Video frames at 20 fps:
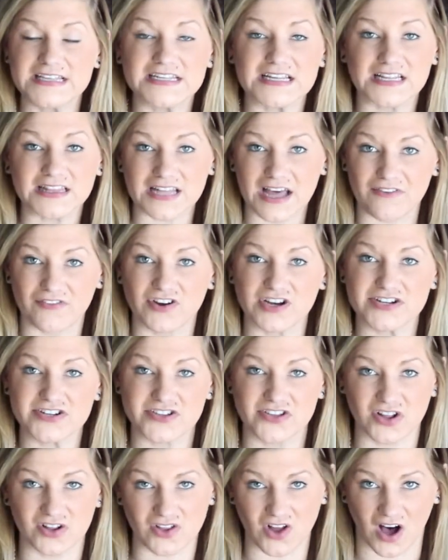to leverage
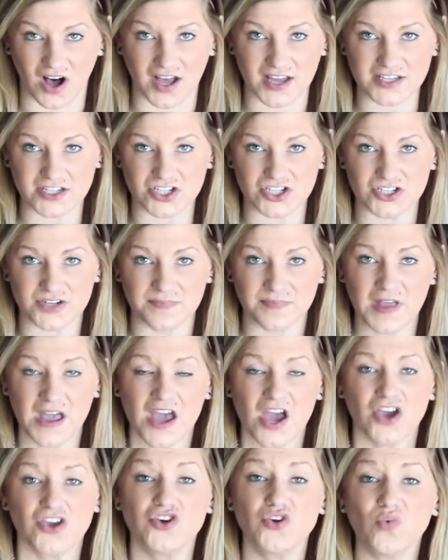the launch,
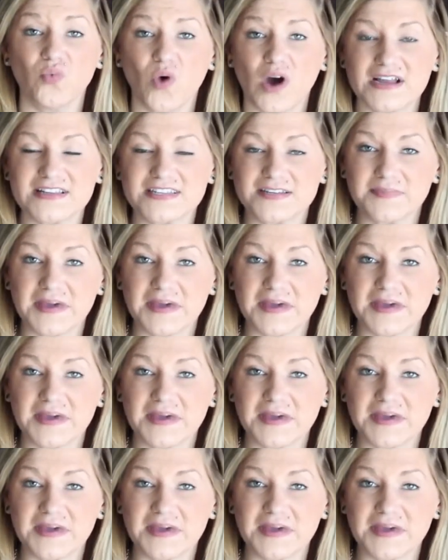you want to